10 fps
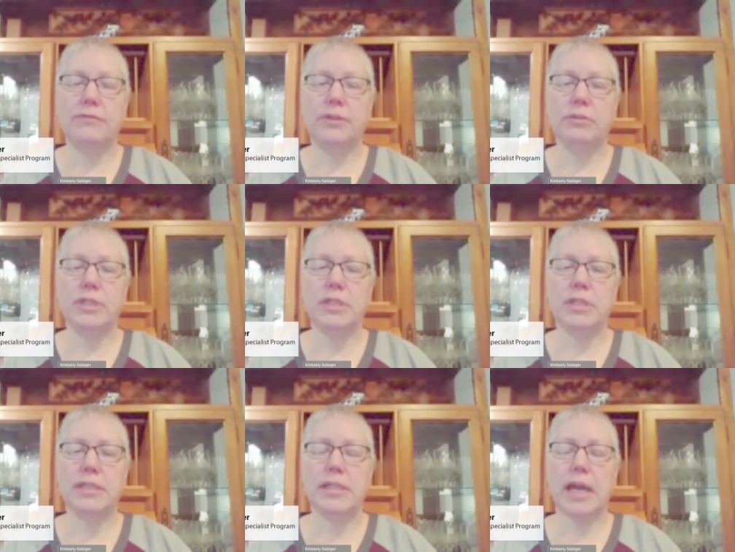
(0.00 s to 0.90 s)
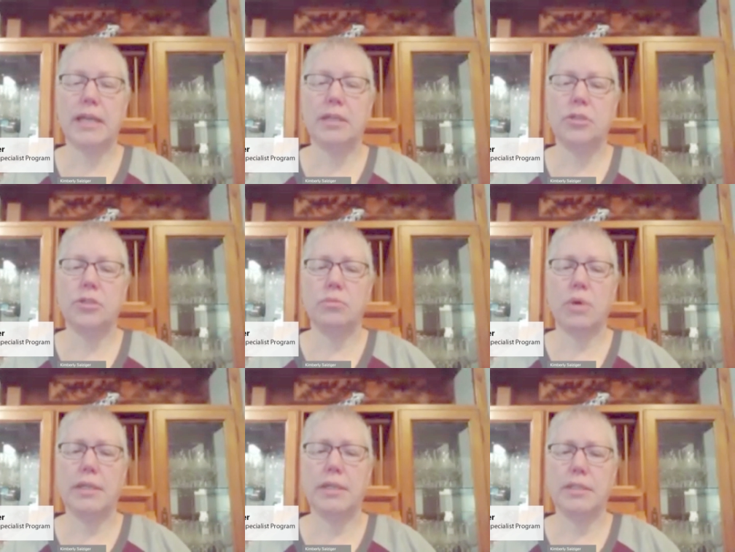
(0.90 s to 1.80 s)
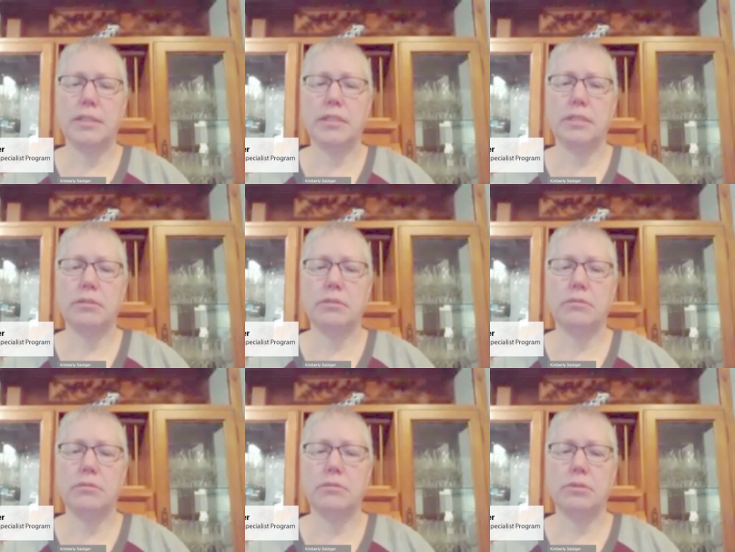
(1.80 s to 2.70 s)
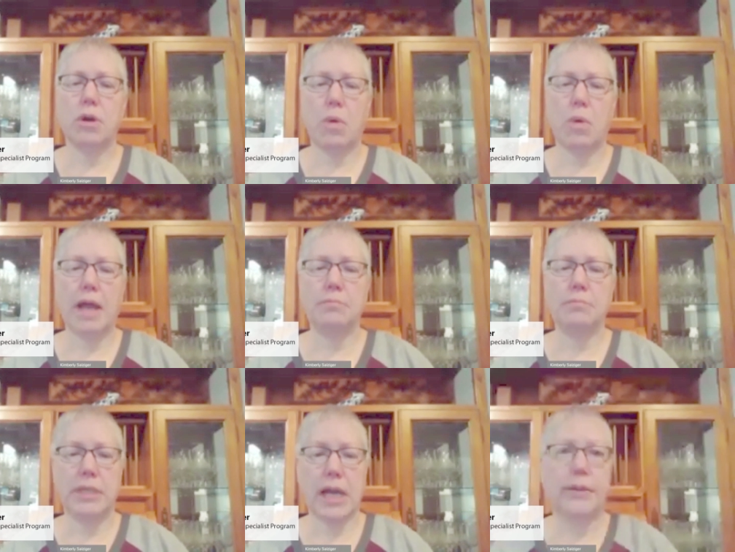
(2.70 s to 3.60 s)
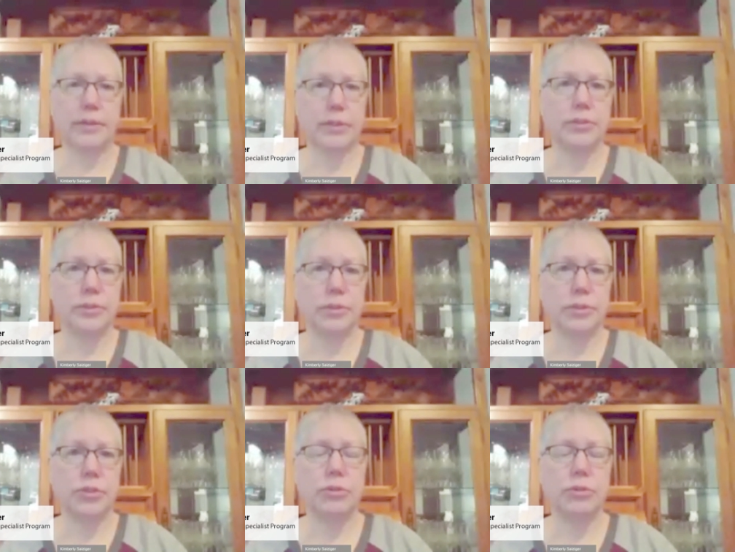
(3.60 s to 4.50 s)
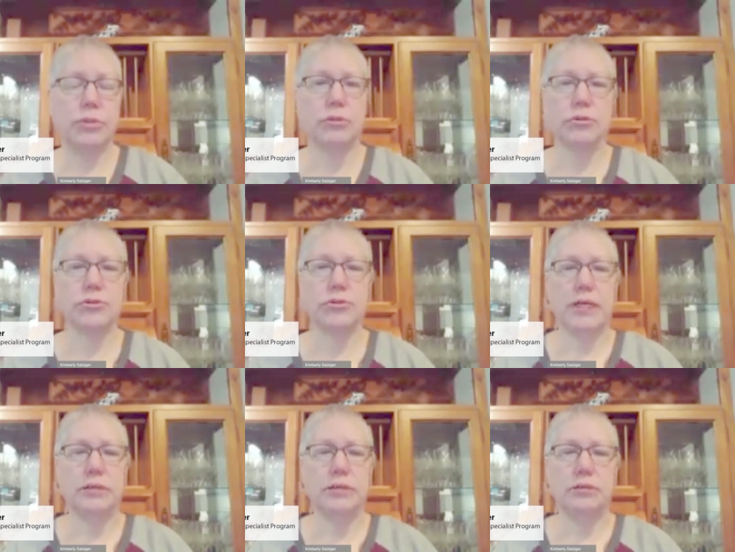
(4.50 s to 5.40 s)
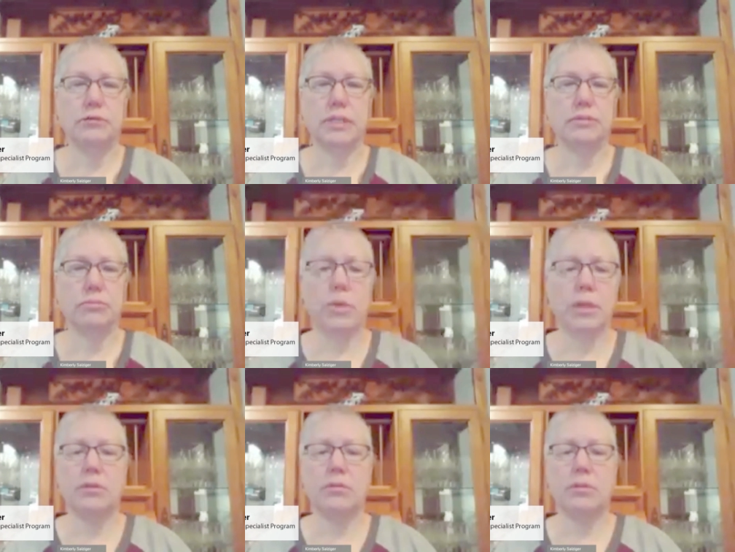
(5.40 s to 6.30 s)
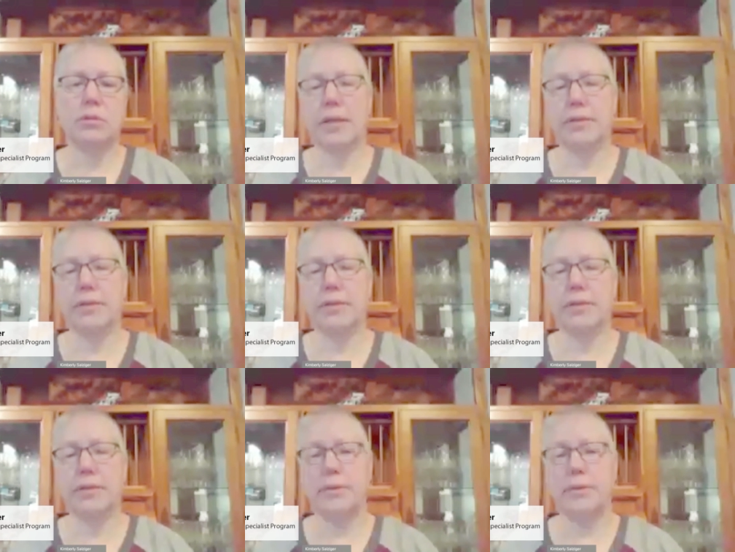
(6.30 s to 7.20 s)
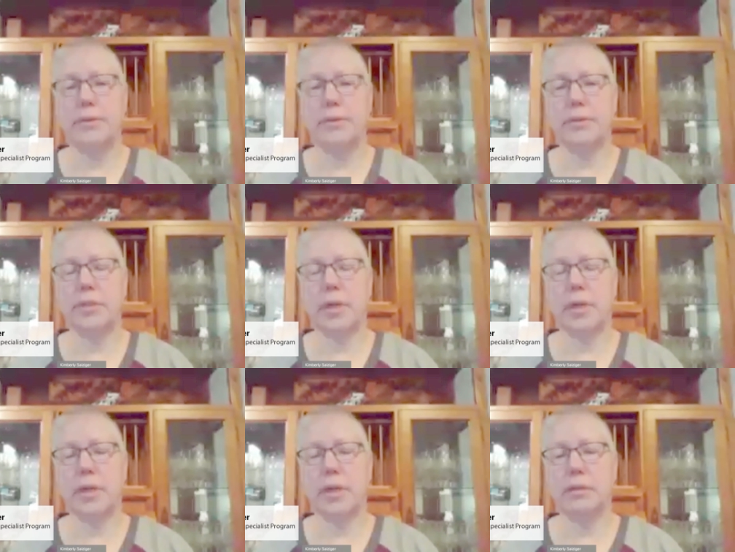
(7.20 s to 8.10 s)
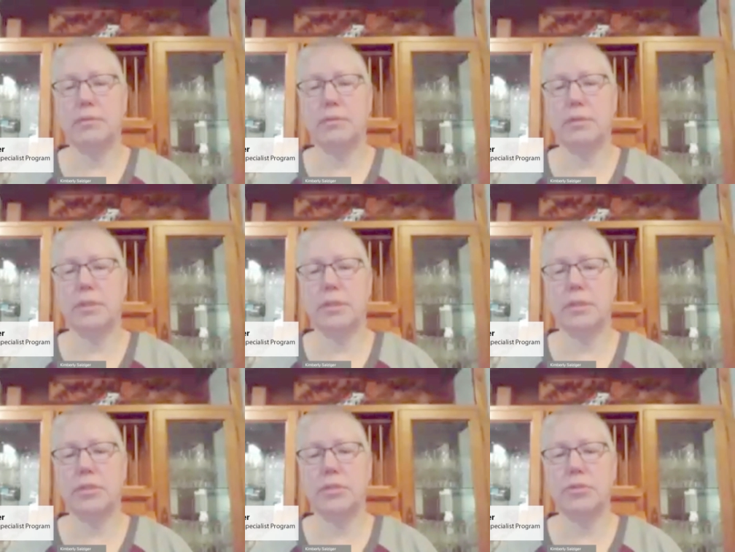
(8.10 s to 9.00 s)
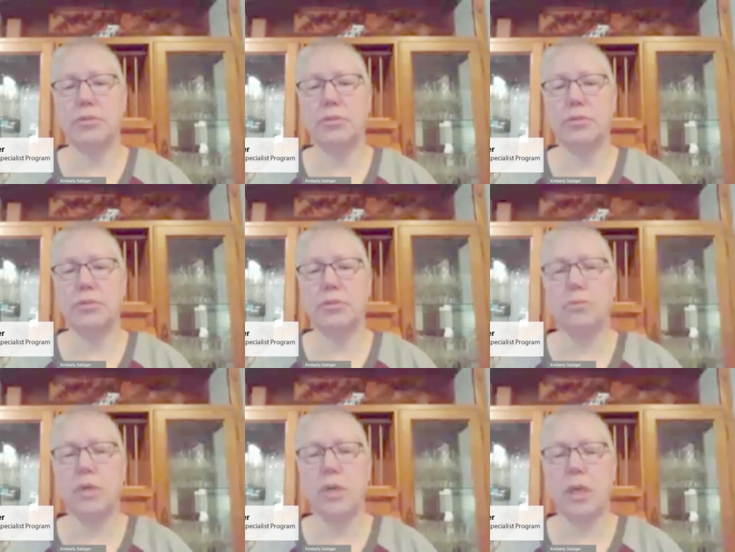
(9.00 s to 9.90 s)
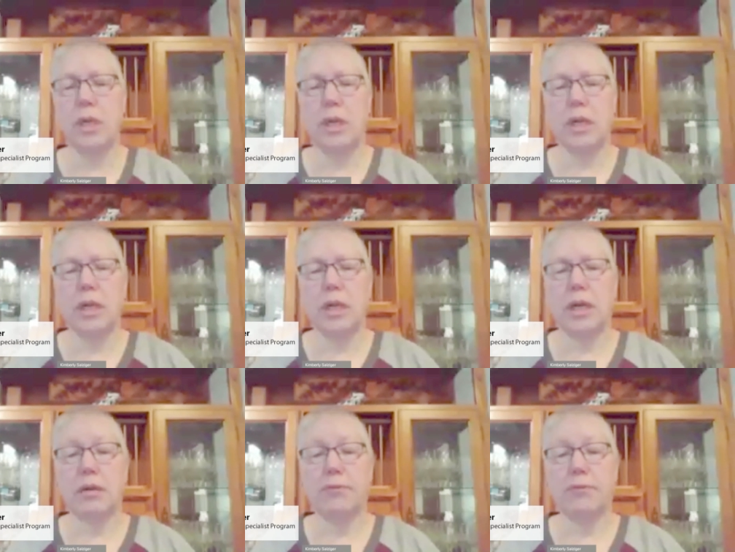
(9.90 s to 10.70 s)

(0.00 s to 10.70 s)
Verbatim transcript: if you decided you wanted to go on beyond the, the two years of uh, ACC, you could go on uh, to do uh, a four-year